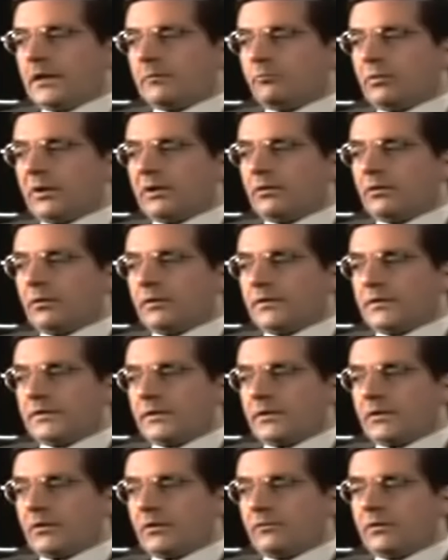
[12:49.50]
Because
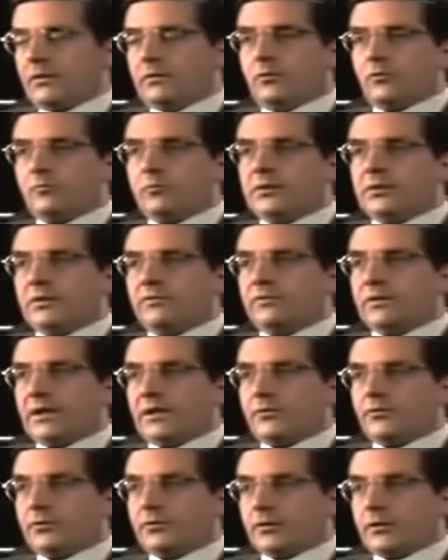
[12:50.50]
of the normative
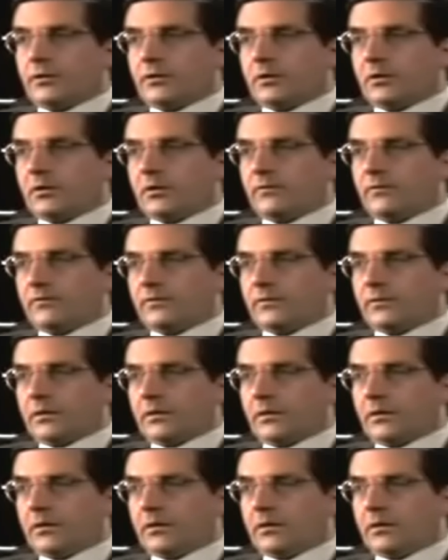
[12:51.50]
nature of
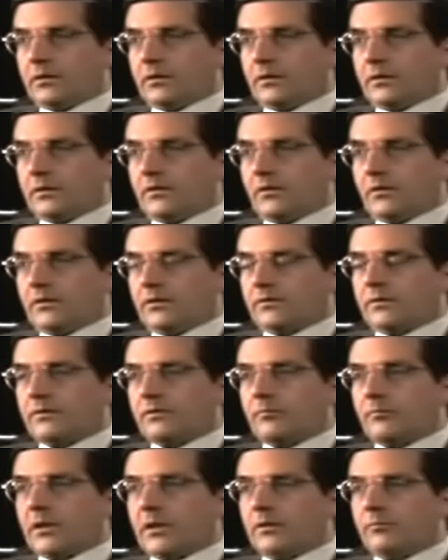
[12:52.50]
those
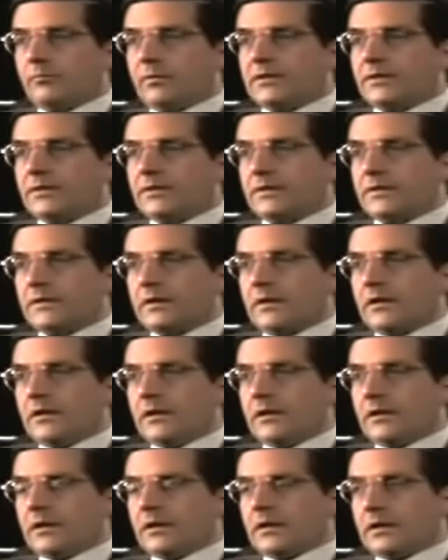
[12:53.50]
commandments,
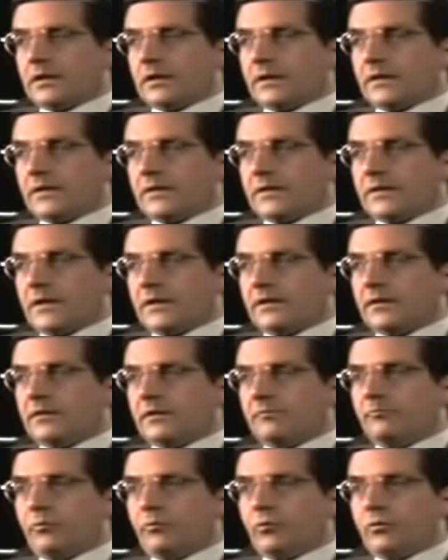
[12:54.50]
the
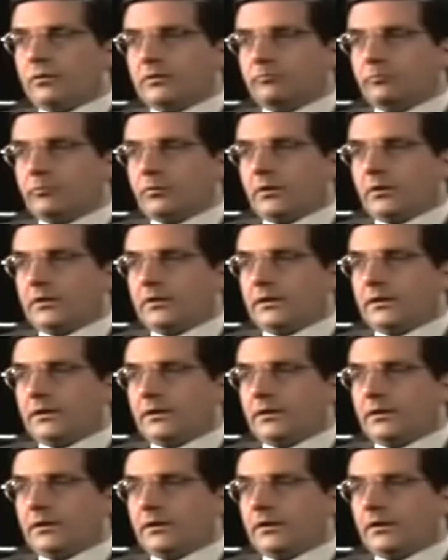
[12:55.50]
second important body
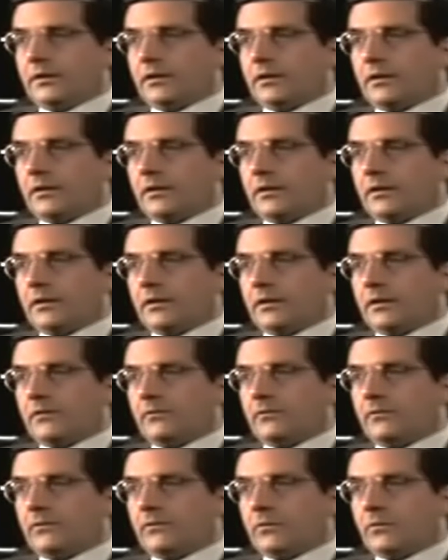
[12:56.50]

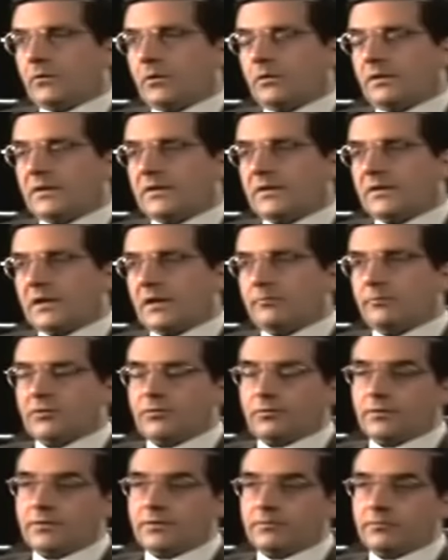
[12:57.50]
for Islamic
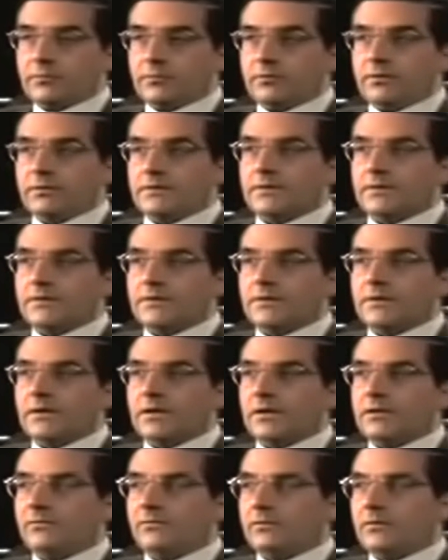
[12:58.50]
jurisprudence
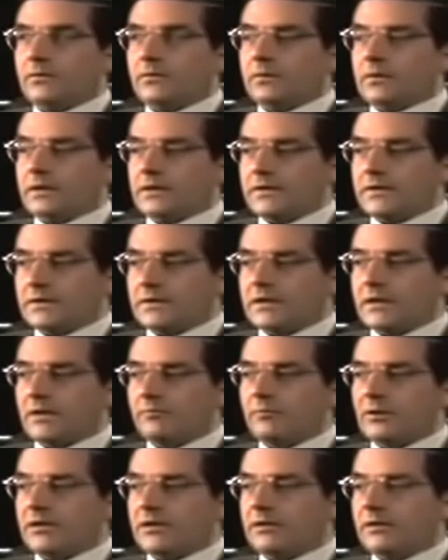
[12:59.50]
and for
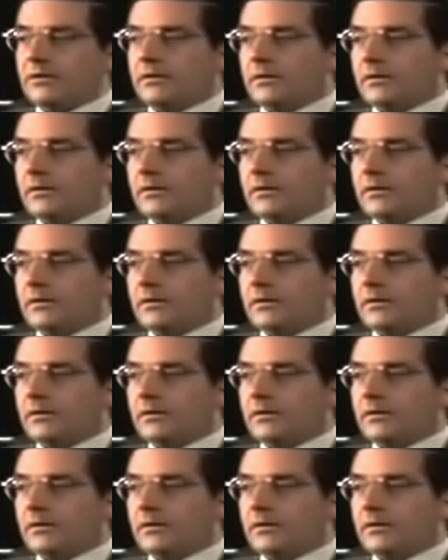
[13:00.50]
Islamic